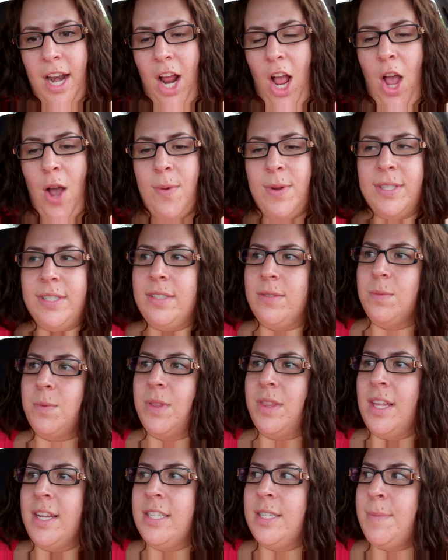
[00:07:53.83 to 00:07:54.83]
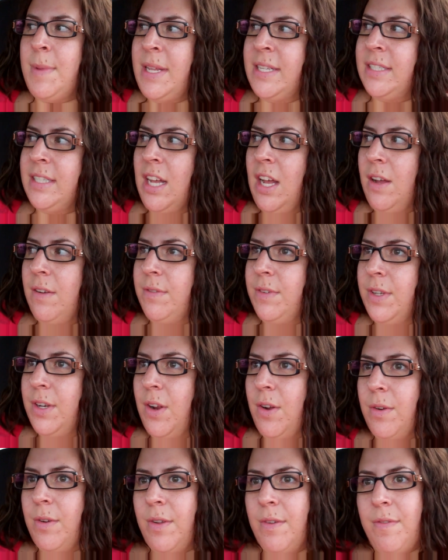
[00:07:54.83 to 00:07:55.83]
I always would think to myself, you
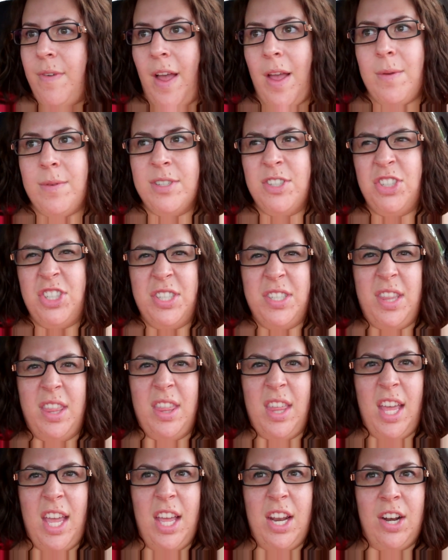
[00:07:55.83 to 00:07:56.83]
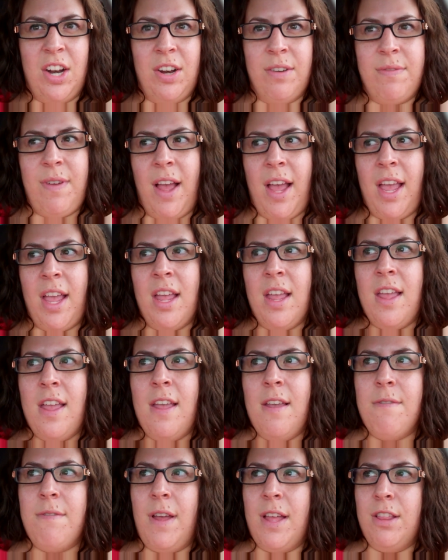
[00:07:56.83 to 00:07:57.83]
know, if I was just thin, or if I
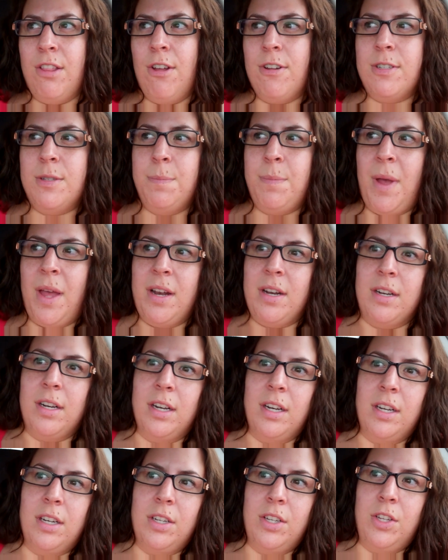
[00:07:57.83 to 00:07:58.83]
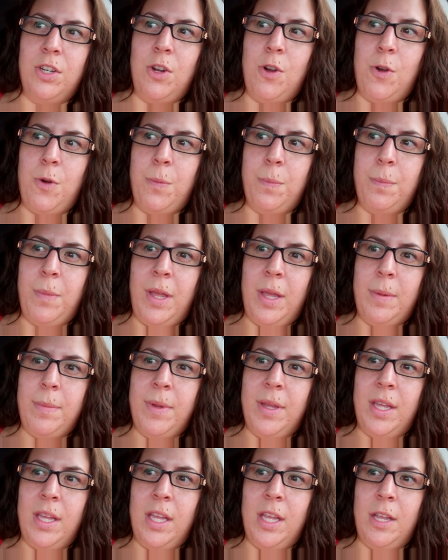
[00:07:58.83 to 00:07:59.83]
looked better, you know,
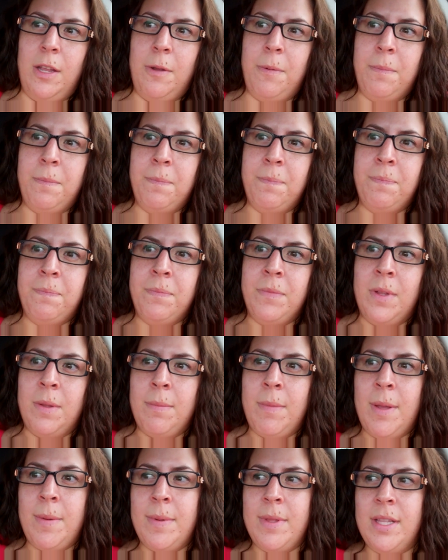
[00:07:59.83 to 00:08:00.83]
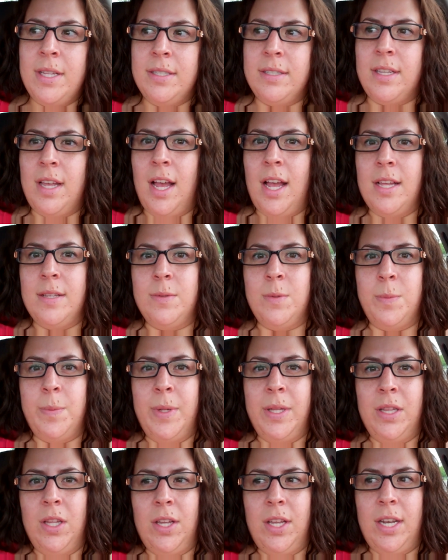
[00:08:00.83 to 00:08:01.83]
maybe these guys would
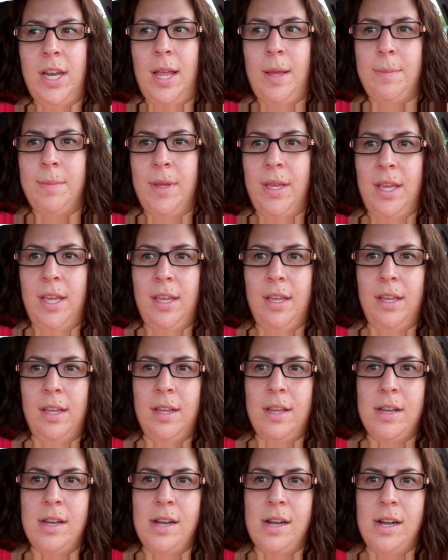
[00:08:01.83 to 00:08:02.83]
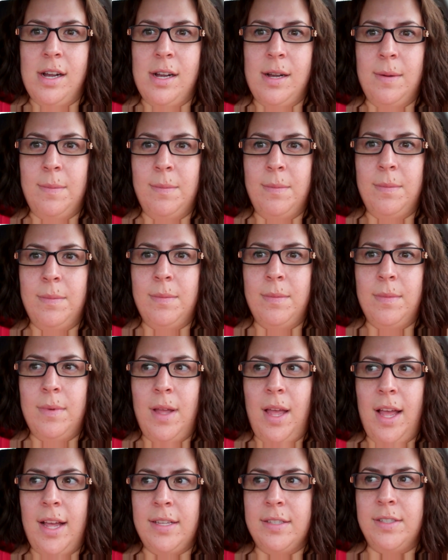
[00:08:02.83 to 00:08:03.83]
be looking at me
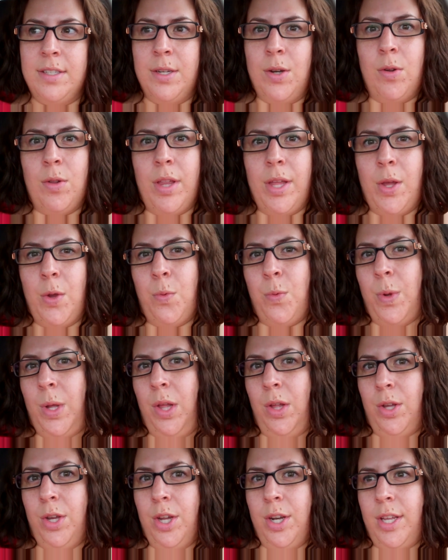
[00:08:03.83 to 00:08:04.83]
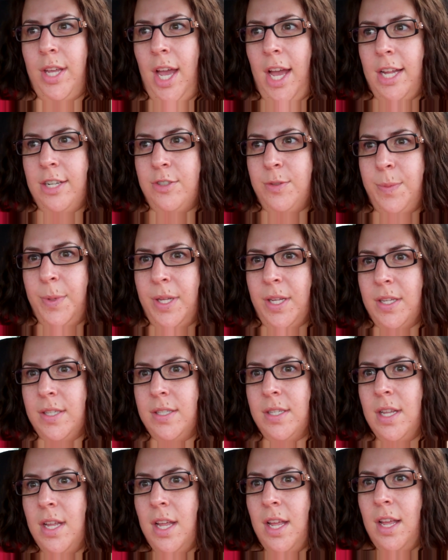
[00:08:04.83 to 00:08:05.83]
as, you know, like a real good catch,
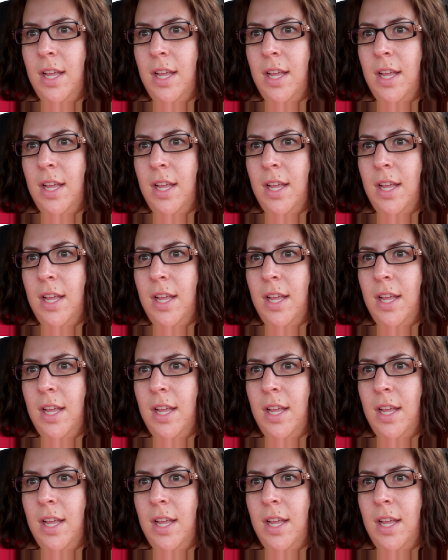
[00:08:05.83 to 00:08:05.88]
because,